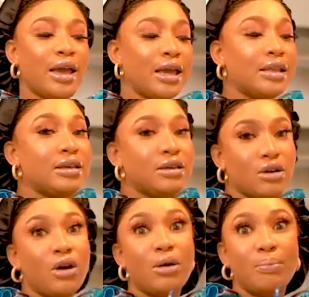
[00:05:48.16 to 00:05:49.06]
in
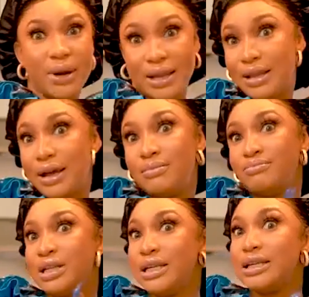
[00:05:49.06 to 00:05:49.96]
your blender.
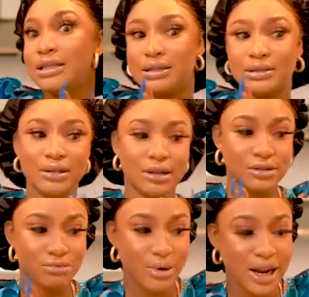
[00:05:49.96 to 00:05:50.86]
Please,
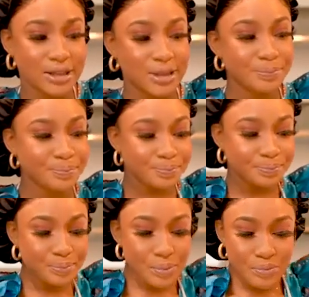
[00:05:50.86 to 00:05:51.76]
not rice.
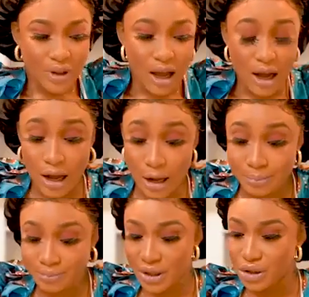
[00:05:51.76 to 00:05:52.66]

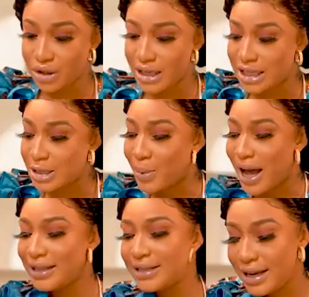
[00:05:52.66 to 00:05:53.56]
Um, you need
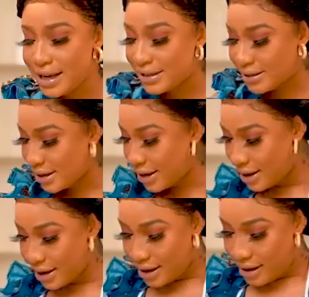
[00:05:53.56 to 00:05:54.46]
spices.
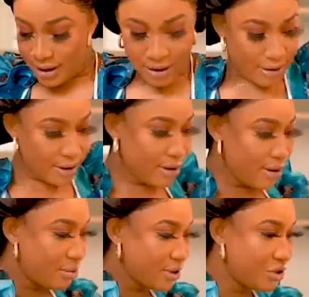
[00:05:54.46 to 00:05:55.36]

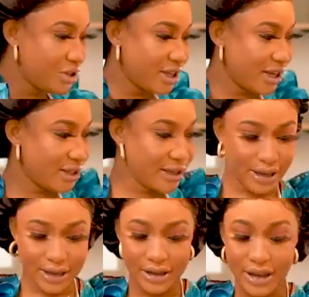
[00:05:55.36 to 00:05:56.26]
Oh, what do you need again?
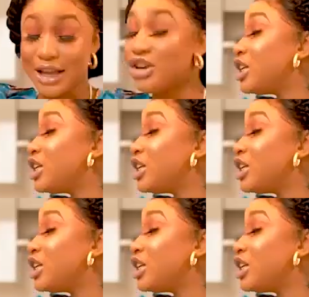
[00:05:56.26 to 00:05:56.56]
Yeah, and you